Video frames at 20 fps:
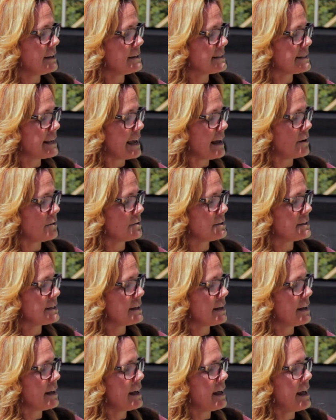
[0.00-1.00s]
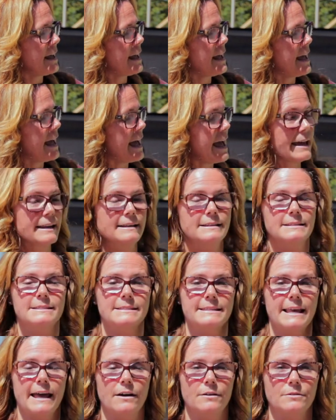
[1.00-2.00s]
sound, end
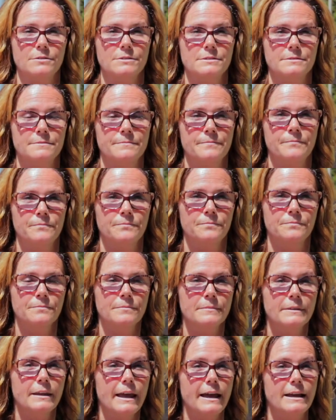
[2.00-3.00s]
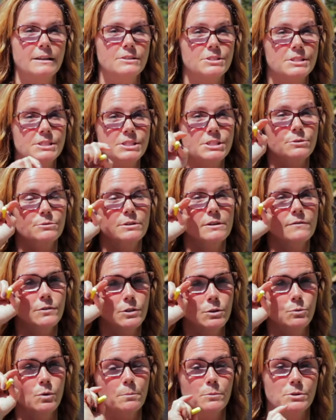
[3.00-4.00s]
sound. And just to
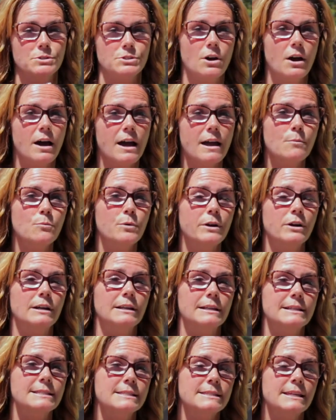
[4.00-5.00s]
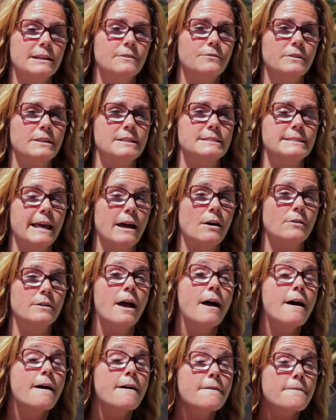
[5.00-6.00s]
review one more time, we are listening for the sound
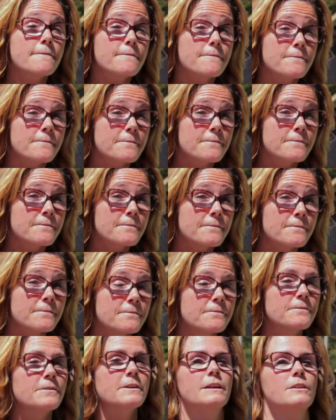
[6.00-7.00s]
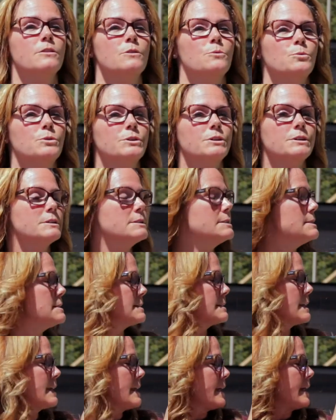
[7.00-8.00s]
in the
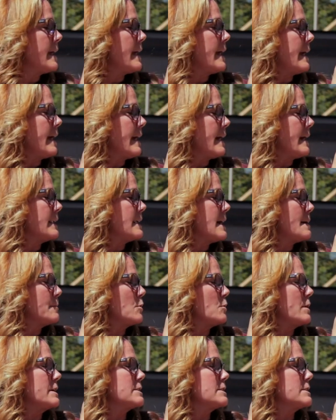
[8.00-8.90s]
words. And I'm going